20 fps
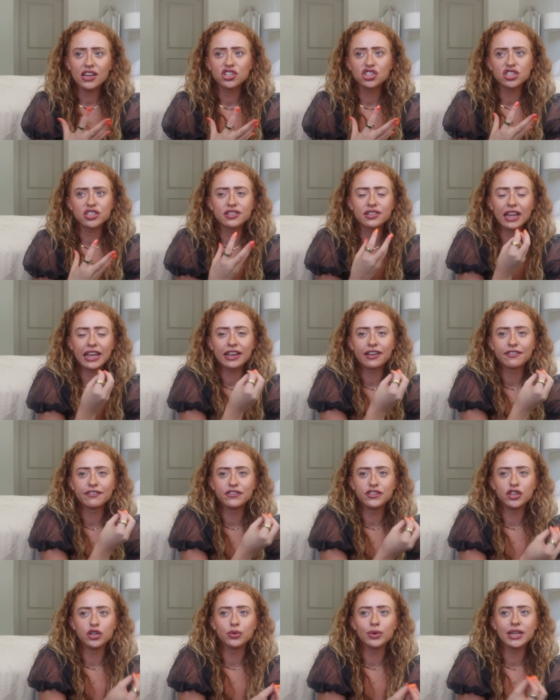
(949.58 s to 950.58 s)
just like
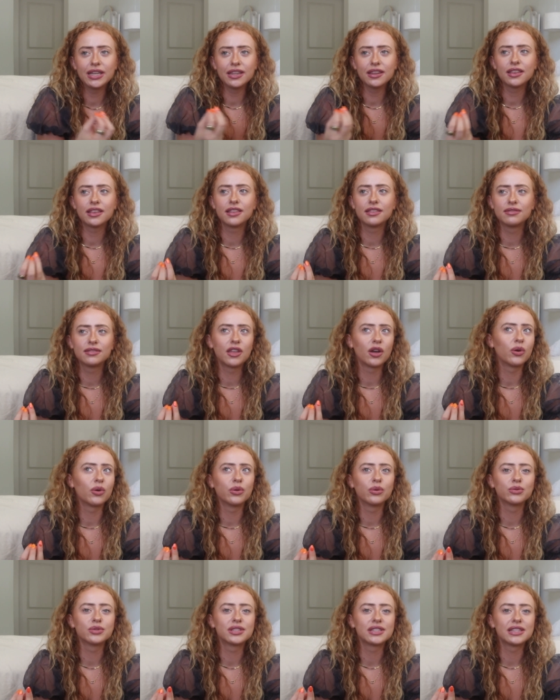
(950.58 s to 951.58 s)
viewing
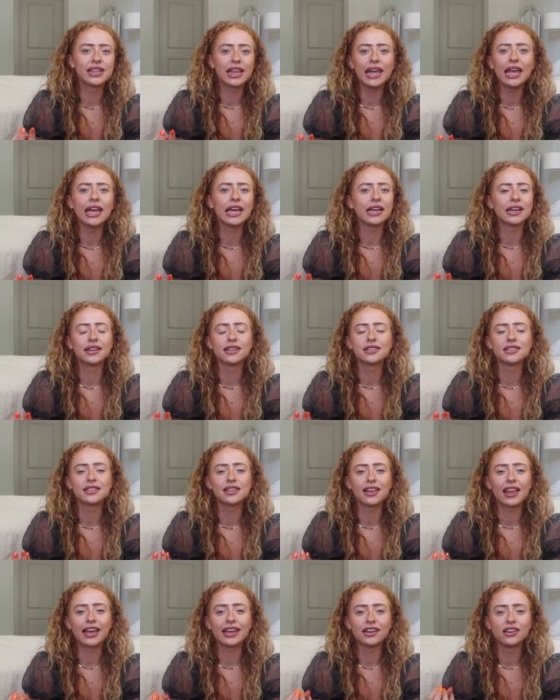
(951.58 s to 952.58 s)
those things
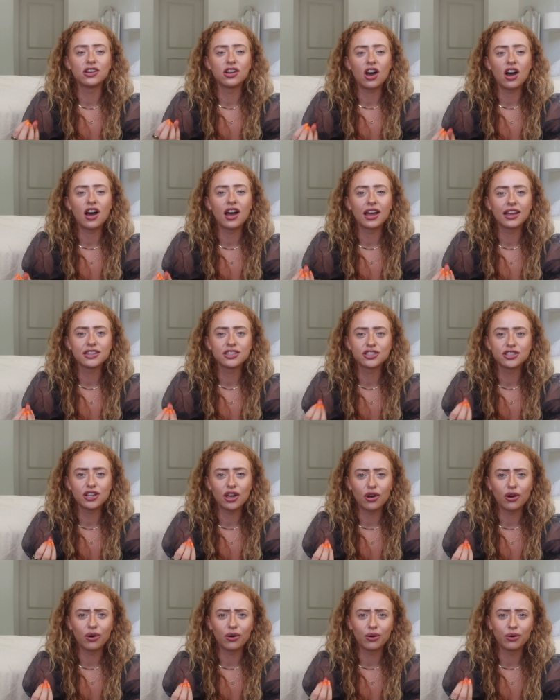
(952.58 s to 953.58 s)
like not
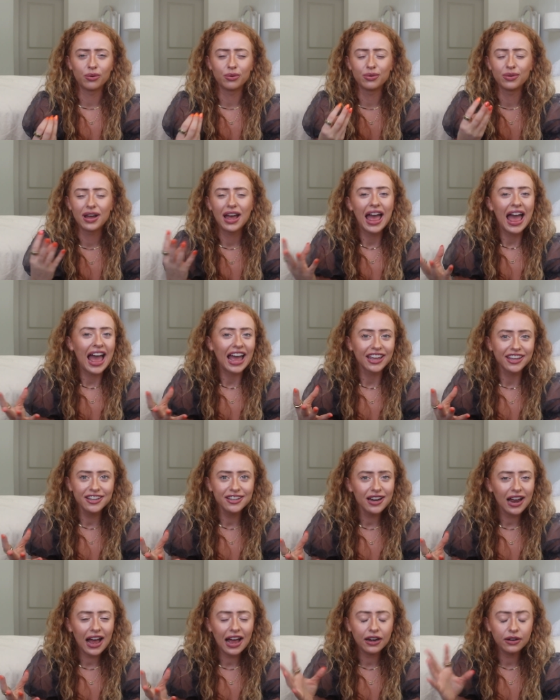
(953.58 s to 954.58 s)
so,
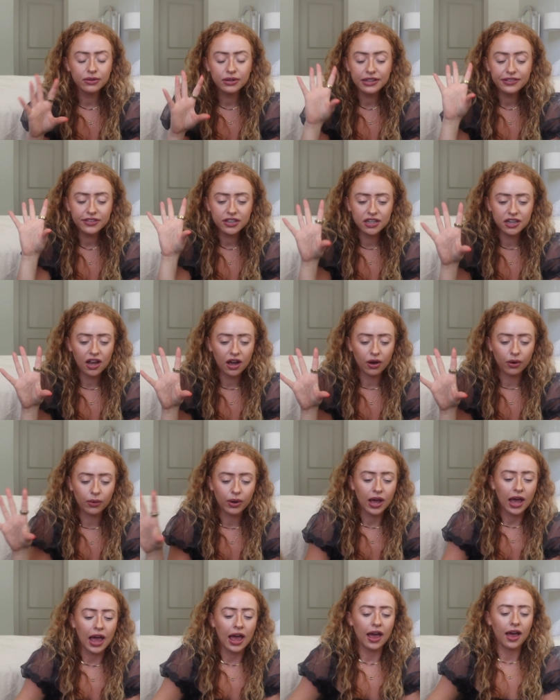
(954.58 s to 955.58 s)
I don't even know.
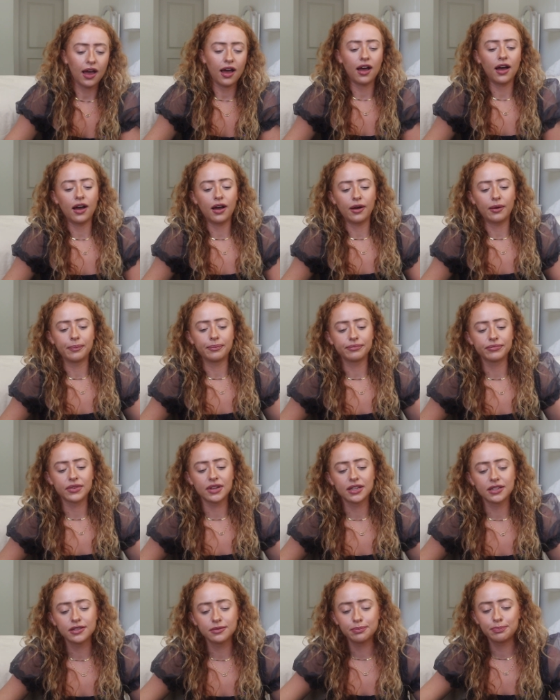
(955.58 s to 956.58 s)

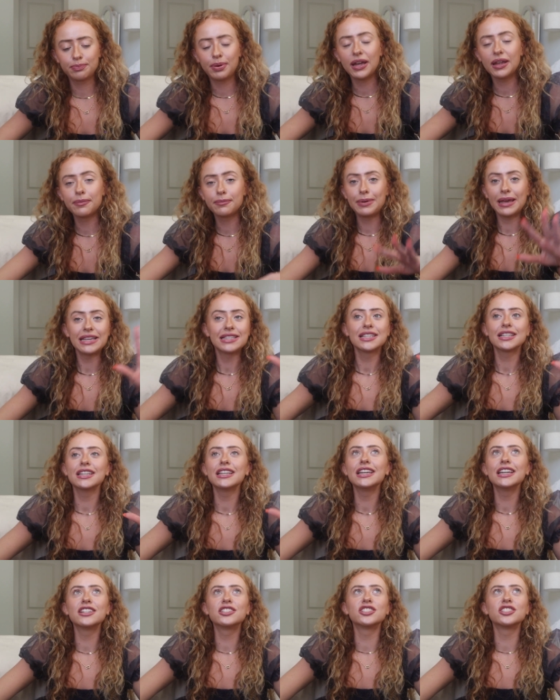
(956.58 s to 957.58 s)
But
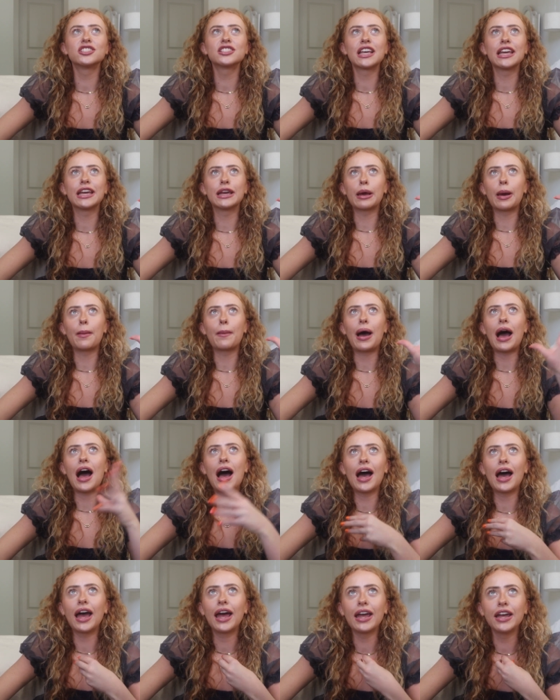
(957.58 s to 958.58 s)
basically it's just like
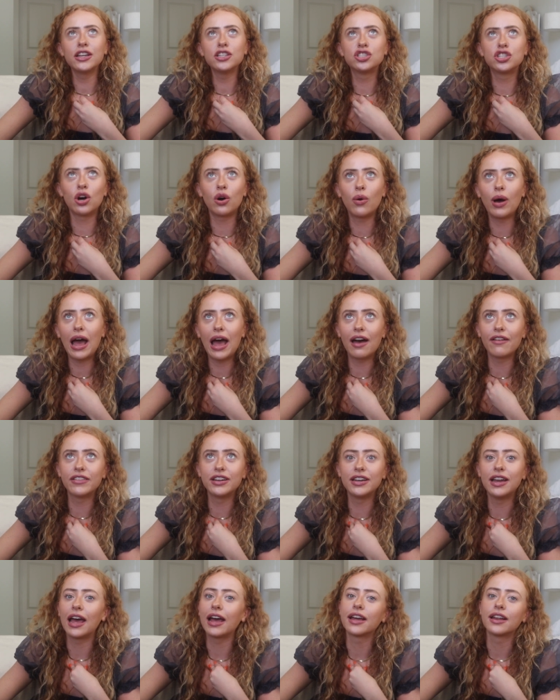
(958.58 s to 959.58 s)
I don't have a
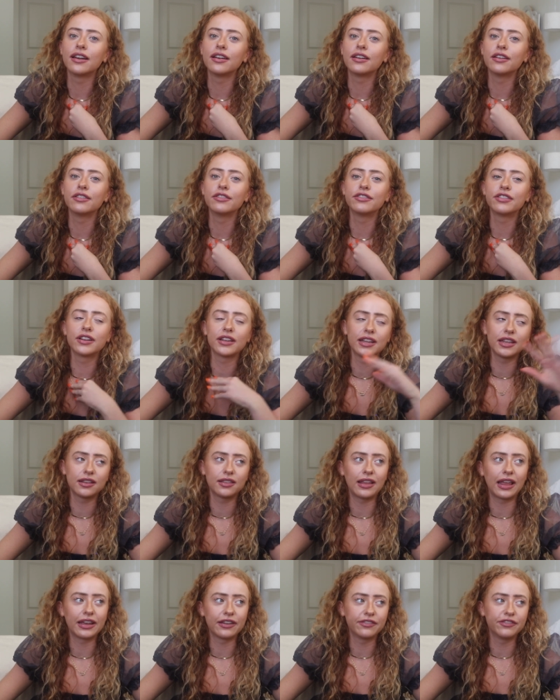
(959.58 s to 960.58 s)
negative
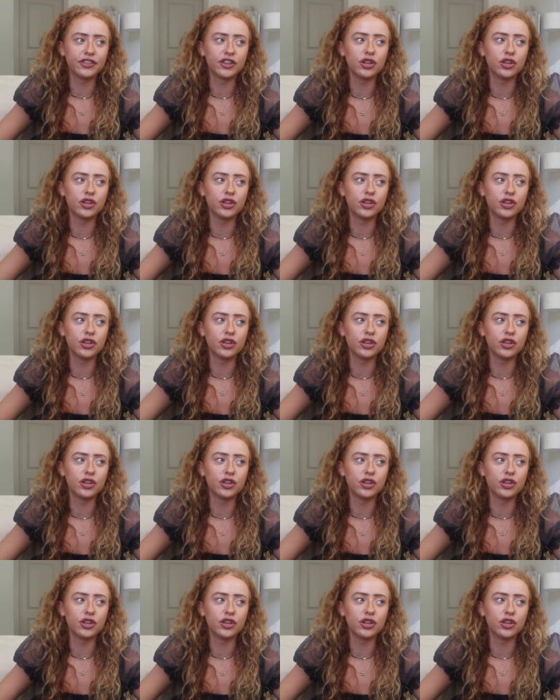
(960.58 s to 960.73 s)
like